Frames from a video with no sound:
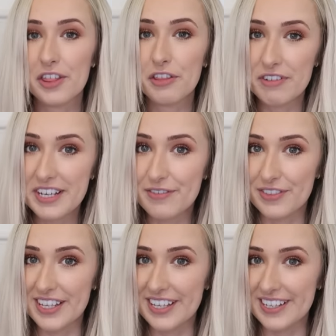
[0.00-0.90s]
three of
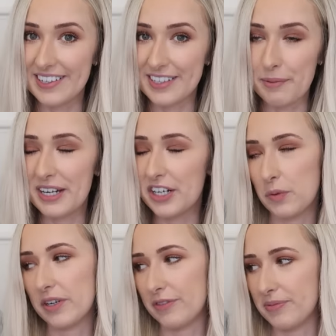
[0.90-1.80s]
these, I mean I know
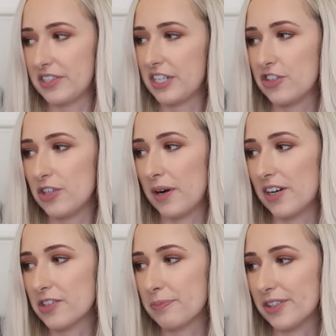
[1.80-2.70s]
one of them's a tissue
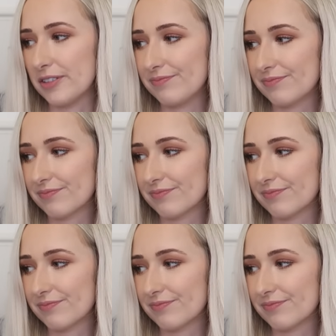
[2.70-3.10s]
box, but